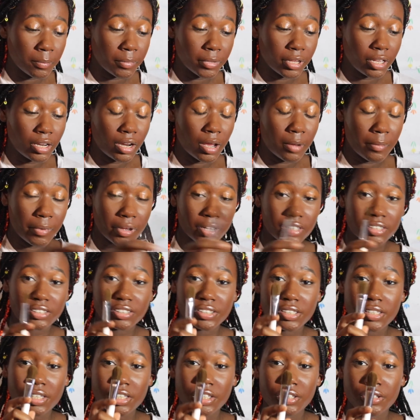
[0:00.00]
blend out my
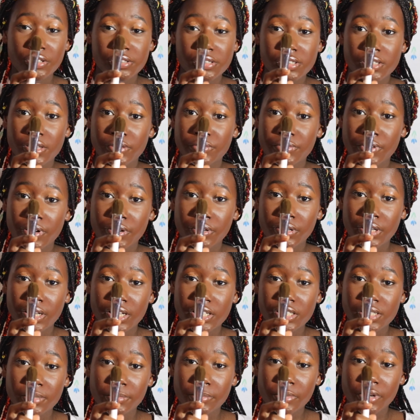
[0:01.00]
concealer using a
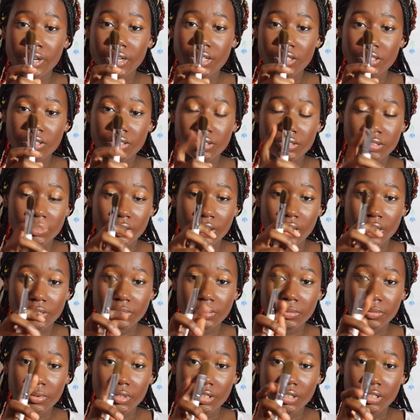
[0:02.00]
foundation brush, so
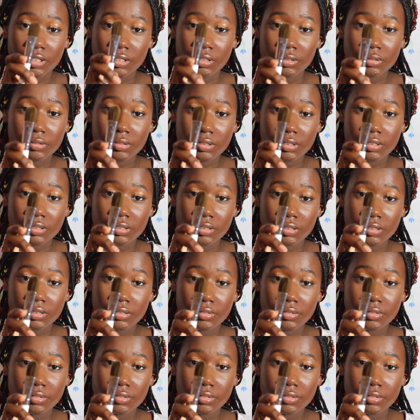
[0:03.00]
that's what I'm gonna use.